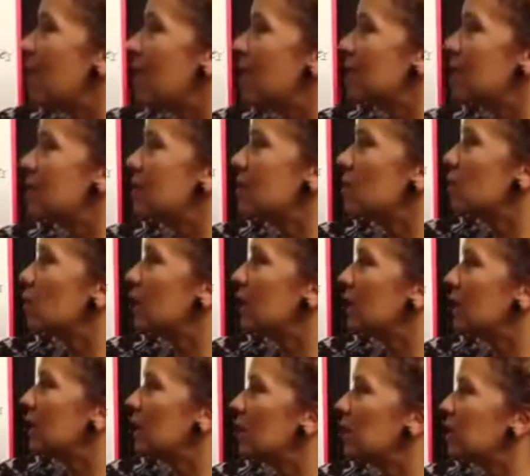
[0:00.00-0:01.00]
that's the
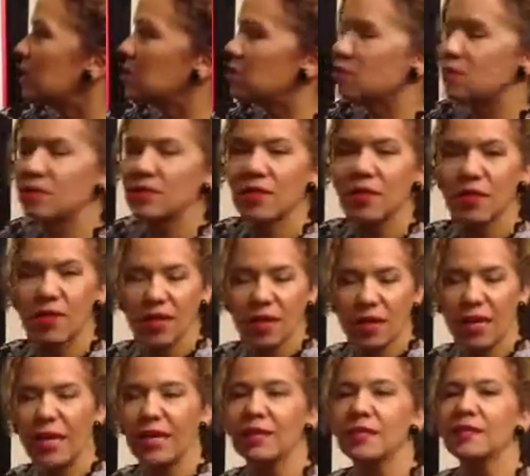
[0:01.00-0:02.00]
one that we use,
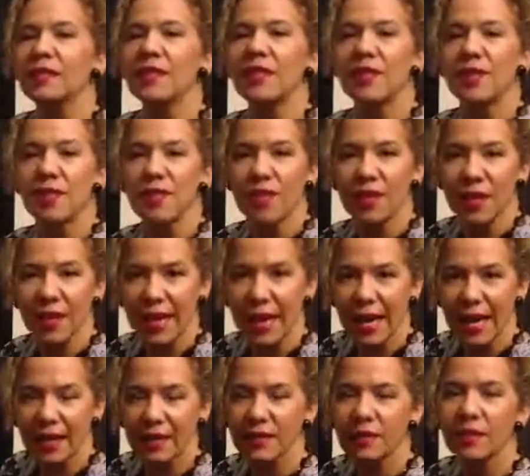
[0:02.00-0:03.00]
as in the
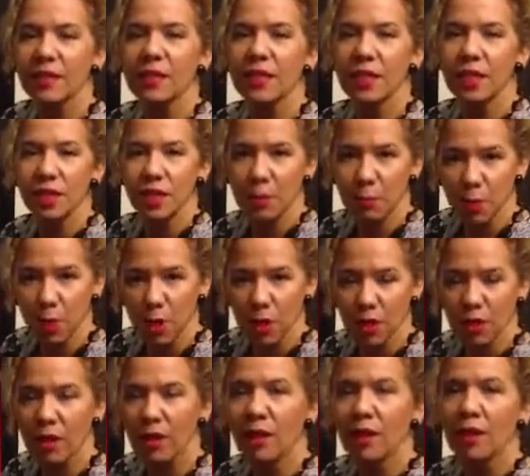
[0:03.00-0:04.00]
cat, the
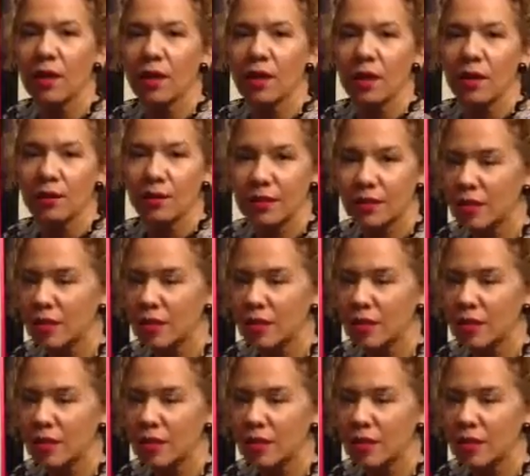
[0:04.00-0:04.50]
book, the